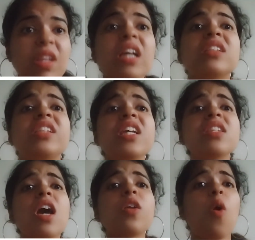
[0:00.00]
These
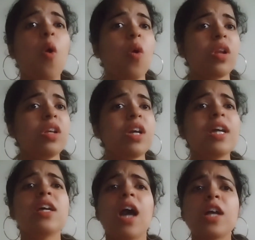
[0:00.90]
are all
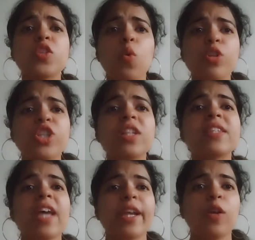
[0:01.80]
social
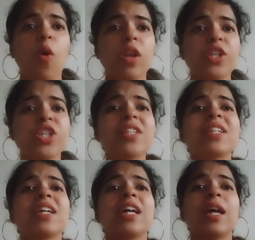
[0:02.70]
psychologists
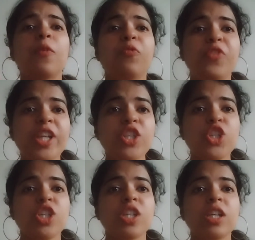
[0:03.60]

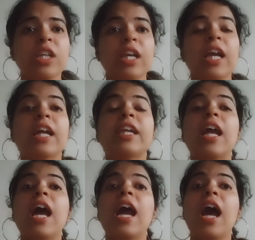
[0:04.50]
which
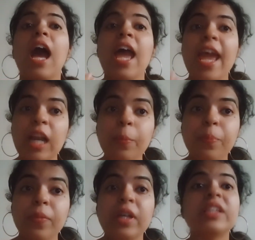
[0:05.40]
help
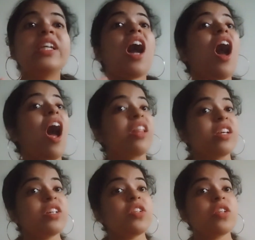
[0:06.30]
the other
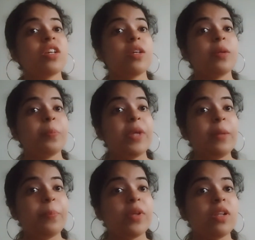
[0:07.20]

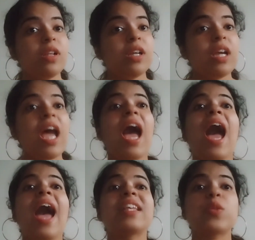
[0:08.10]
people
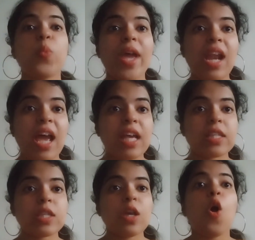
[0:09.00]
as well as
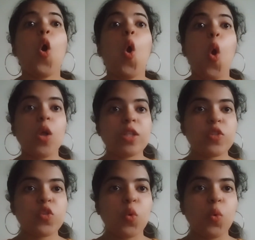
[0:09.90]

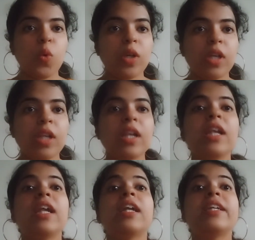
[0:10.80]
also
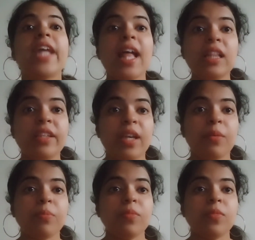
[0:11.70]
tell them